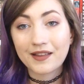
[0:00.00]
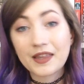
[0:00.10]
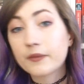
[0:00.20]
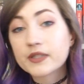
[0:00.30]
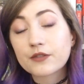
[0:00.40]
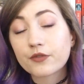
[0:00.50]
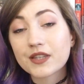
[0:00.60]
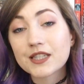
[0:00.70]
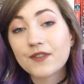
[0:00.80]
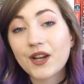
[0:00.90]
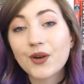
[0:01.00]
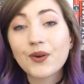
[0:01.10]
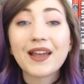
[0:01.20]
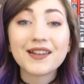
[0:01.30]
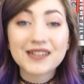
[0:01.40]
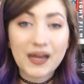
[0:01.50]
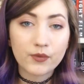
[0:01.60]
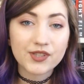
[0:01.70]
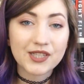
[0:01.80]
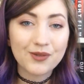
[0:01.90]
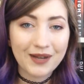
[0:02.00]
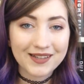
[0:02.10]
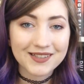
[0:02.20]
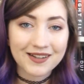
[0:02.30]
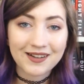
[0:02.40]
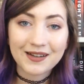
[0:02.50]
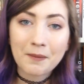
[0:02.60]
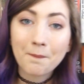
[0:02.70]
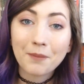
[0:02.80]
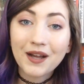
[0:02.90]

And that was it for this video, and I will see you next time.